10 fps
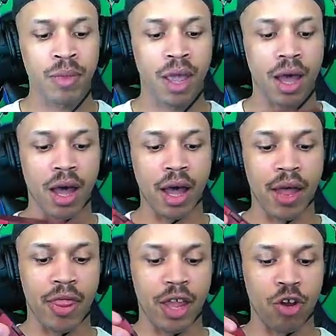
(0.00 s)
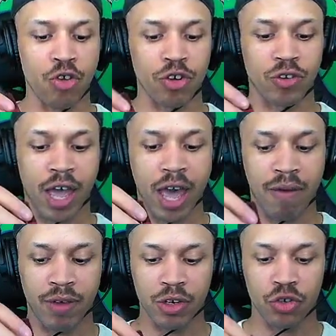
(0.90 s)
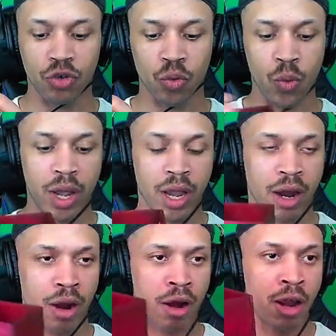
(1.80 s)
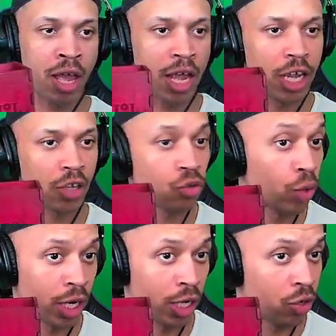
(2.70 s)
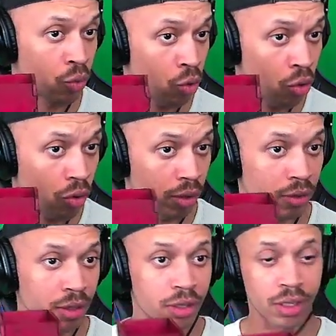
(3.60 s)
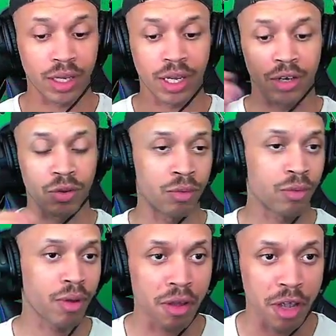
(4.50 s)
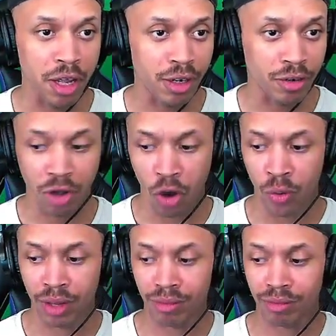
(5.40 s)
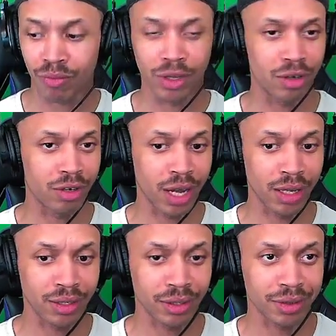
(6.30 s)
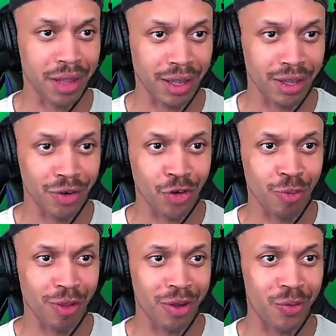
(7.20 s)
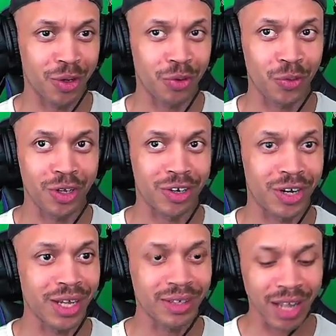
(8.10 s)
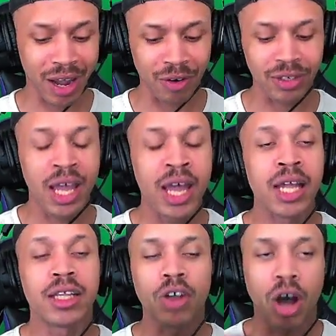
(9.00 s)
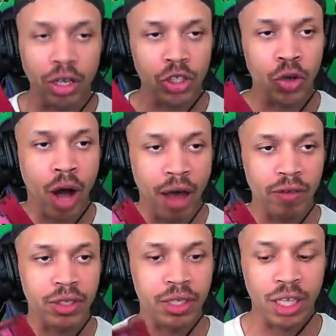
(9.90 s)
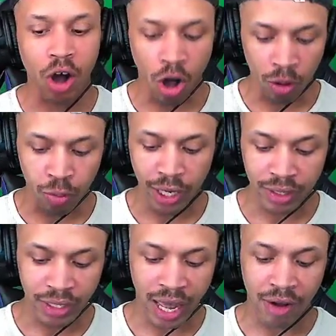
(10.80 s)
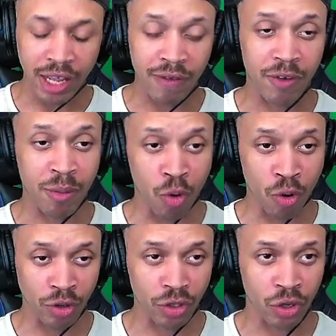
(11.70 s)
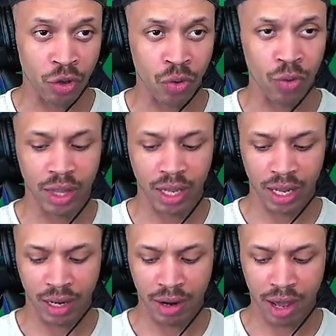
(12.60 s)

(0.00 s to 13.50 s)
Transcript: and then you just have it to where it's ready to roll essentially, and you get going with your dice like you normally would with your dice towers. This also obviously all breaks down even more so than